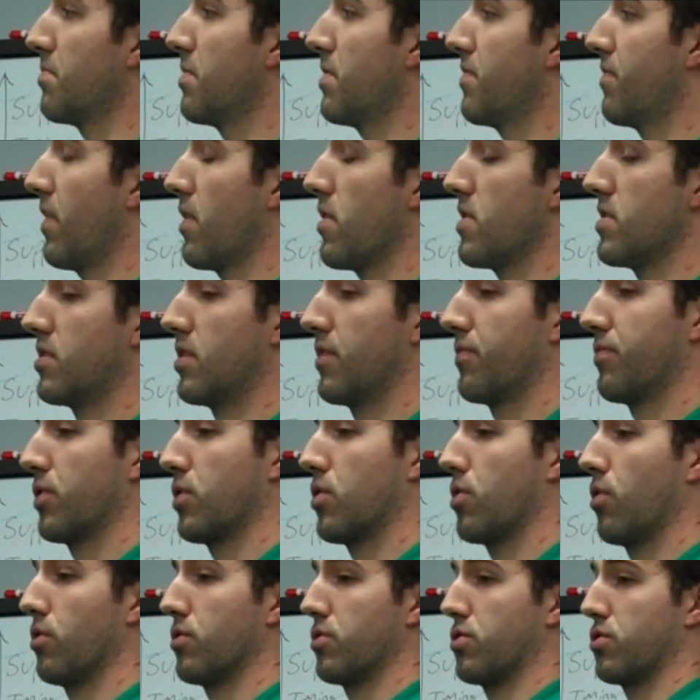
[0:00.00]
be very
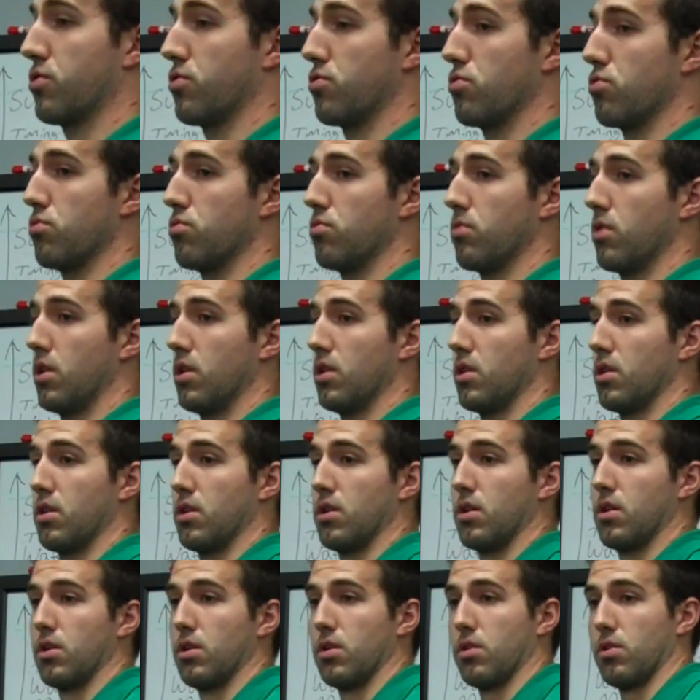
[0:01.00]
difficult to,
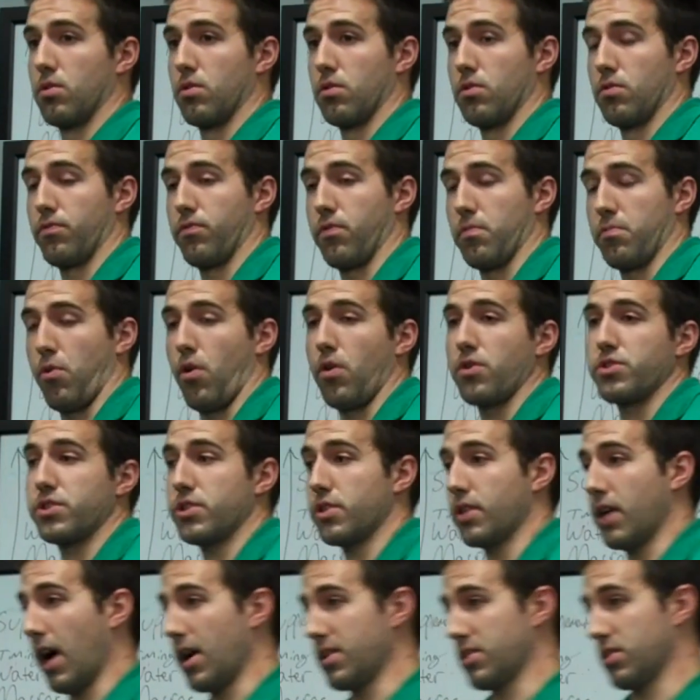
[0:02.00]
for most of
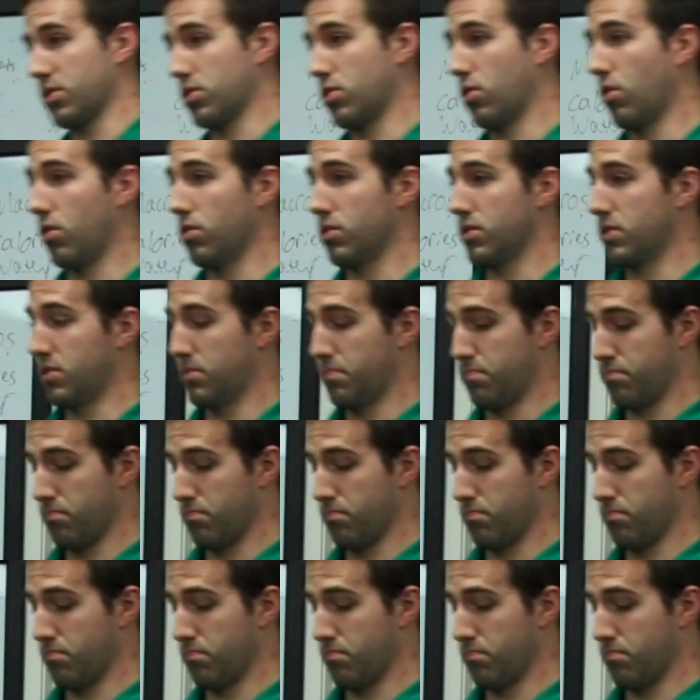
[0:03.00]
your guys' goals,